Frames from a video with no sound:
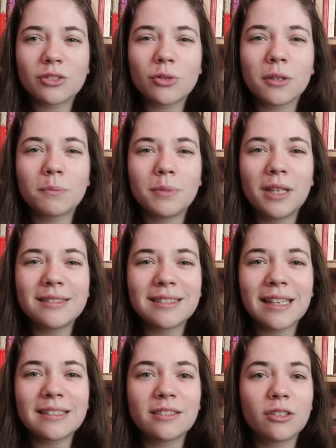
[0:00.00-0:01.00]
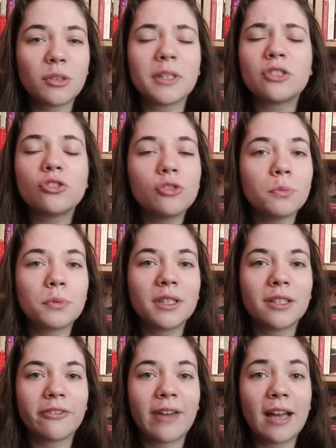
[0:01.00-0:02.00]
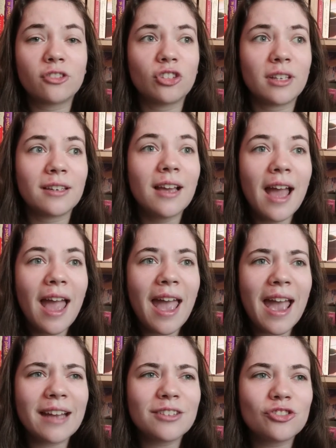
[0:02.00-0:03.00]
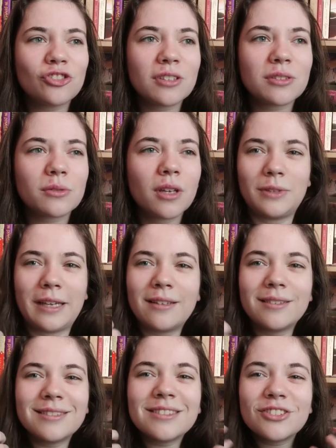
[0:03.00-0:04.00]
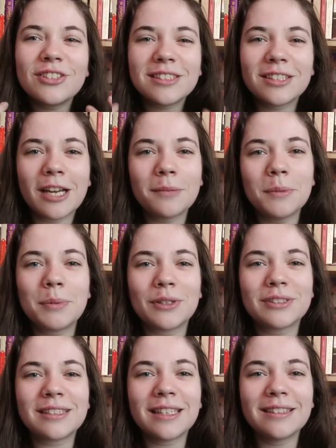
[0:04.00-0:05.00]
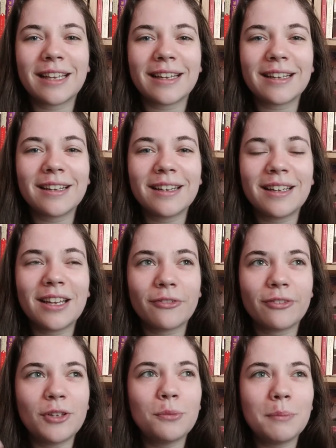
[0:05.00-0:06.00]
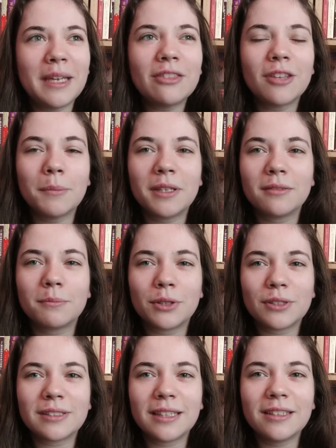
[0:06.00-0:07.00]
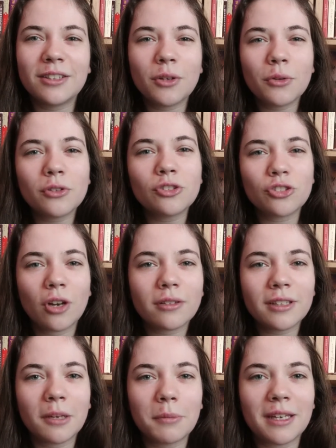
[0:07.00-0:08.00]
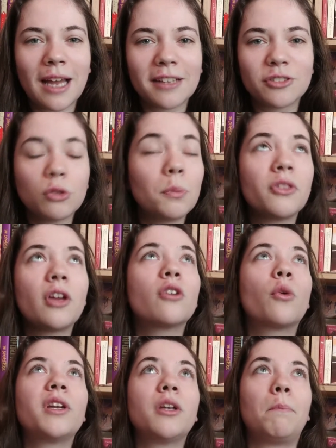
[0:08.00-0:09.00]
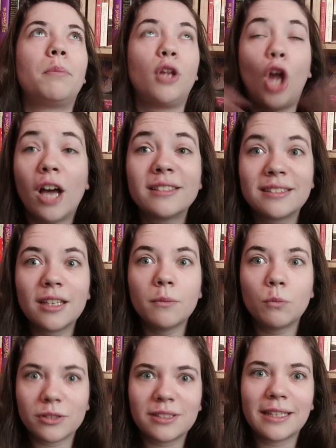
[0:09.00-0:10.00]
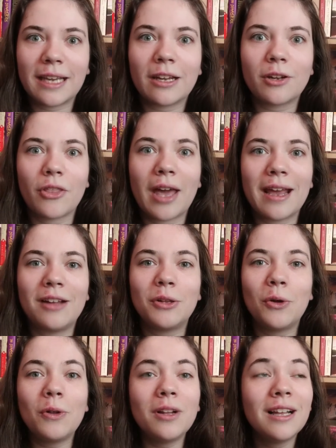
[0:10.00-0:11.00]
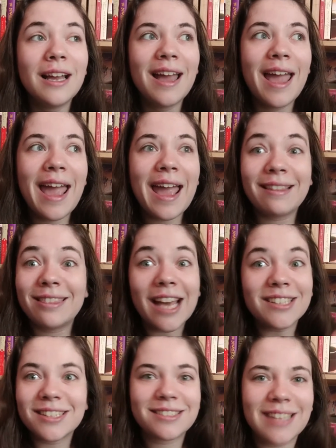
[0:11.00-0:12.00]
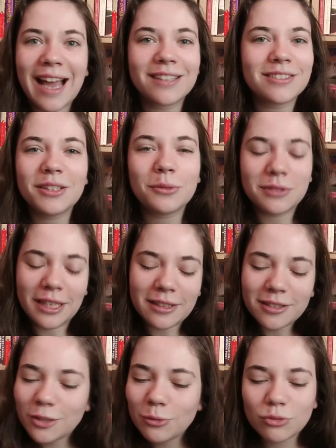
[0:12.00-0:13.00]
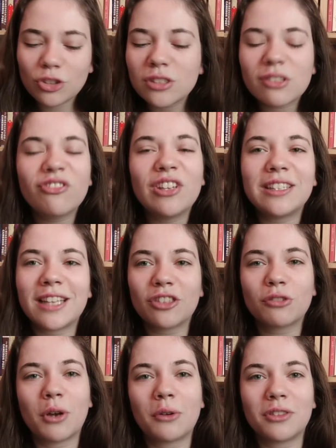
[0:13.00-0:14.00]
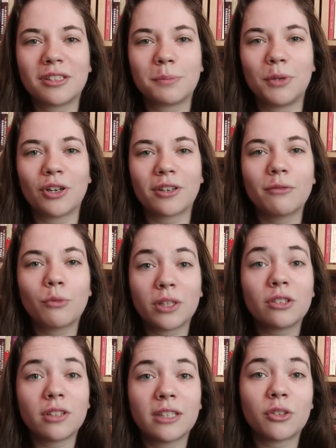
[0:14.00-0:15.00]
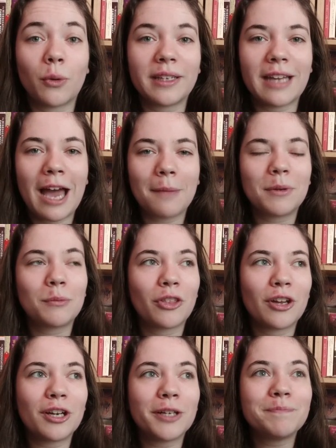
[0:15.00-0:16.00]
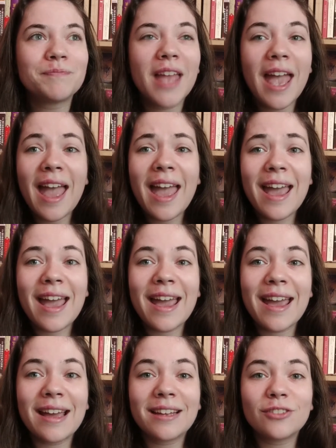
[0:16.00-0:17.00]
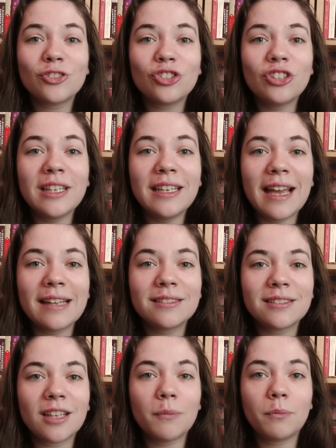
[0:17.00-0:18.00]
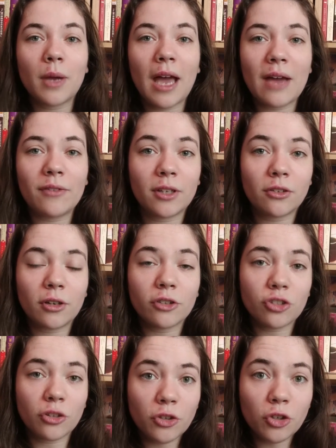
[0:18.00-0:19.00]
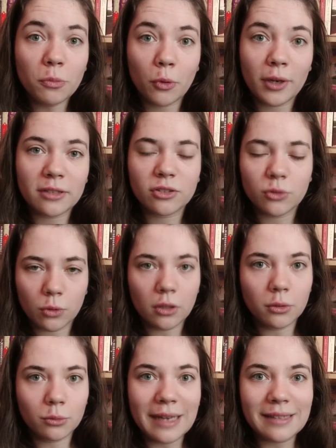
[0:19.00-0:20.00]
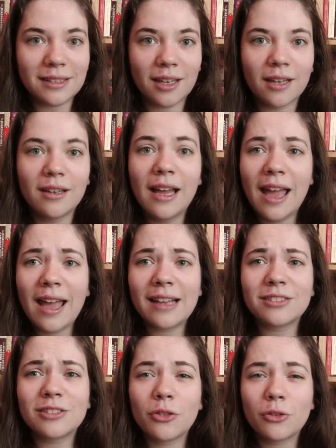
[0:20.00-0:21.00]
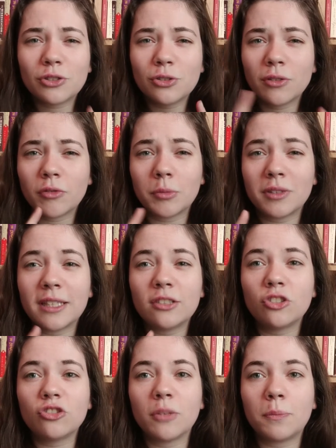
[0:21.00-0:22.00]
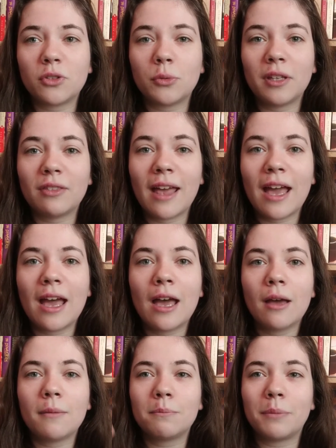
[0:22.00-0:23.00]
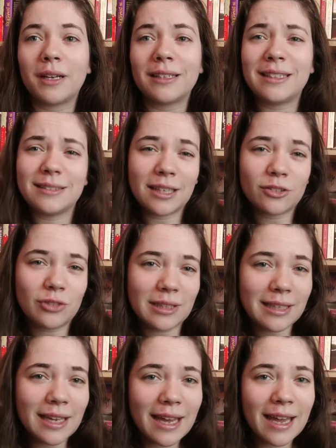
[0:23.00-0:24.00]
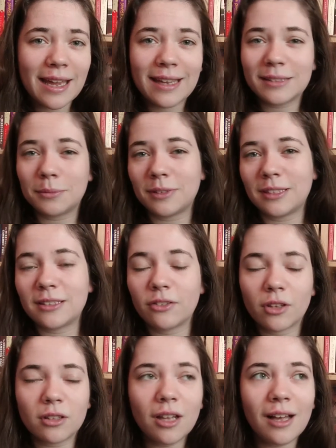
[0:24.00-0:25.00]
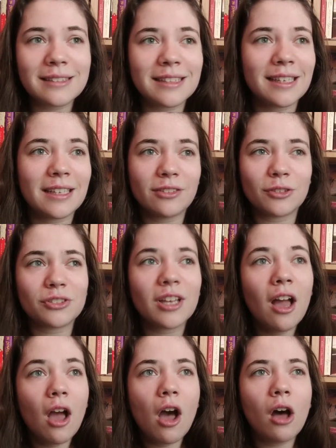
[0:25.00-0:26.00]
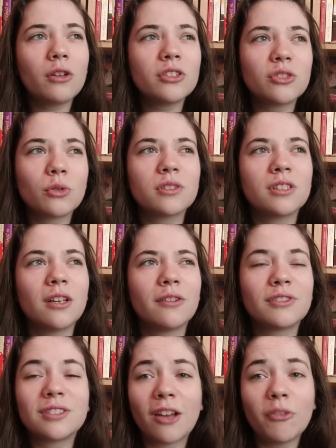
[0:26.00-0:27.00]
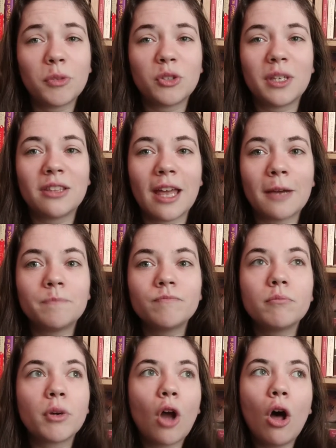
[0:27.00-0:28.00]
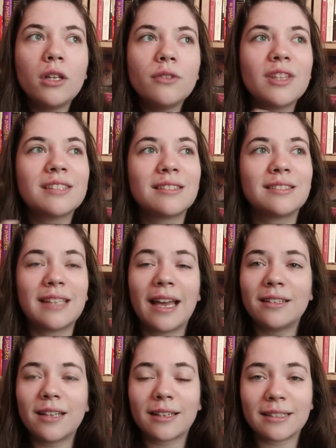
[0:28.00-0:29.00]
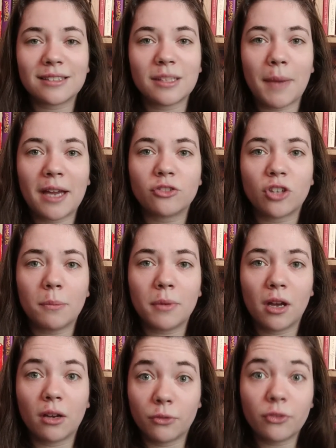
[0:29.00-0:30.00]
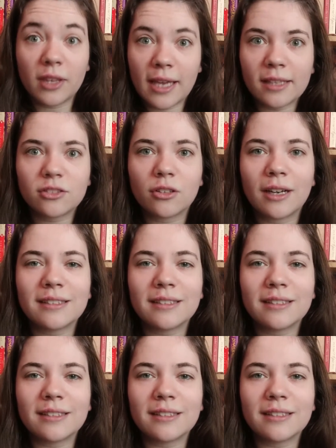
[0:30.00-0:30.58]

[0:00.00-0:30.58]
sort of plus size a little bit, super into fashion, and is just, like, she's the type of person, like, if you meet them in person, you know they're struggling a bit in high school, but they are going to blossom once they get out of that hellhole. And that's exactly, like, you just feel it throughout this book, what is going to happen with her. And she ends up having a crush on the new boy in school, Reza. And so there's sort of a relationship between them, but he's actually gay, but he's in the closet, and there's all sorts of stuff between them. But all of this is set against the backdrop of the AIDS